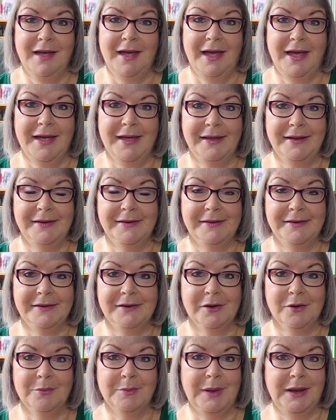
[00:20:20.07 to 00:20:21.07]
And
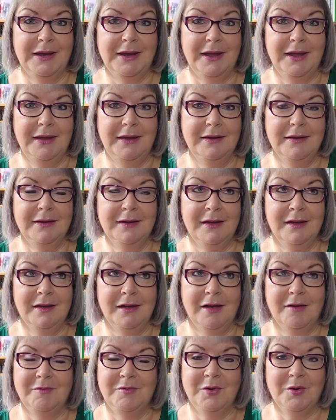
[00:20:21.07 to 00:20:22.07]
on Monday,
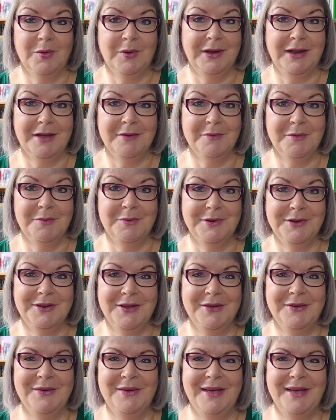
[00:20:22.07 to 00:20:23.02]
I've no idea what we're doing.